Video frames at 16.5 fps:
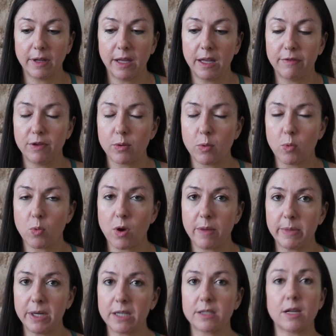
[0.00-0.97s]
If you
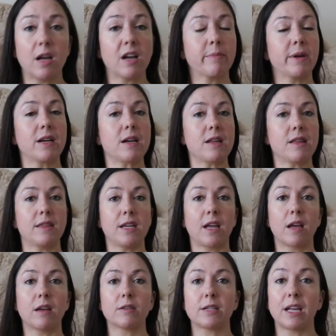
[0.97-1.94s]
want me to talk about anything
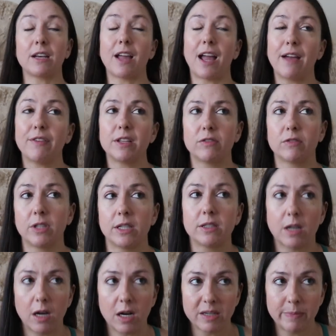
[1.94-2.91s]
else, I haven't really
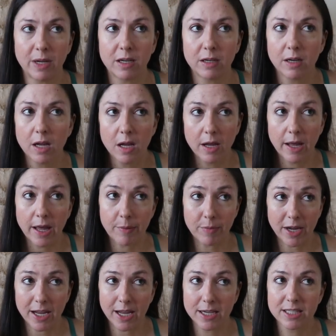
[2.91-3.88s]
talked about
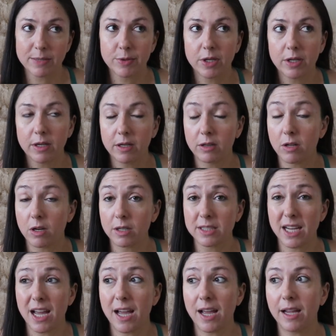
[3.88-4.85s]
my eczema in a long
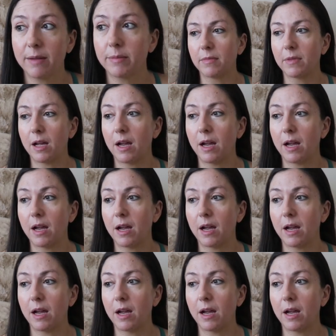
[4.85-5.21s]
time.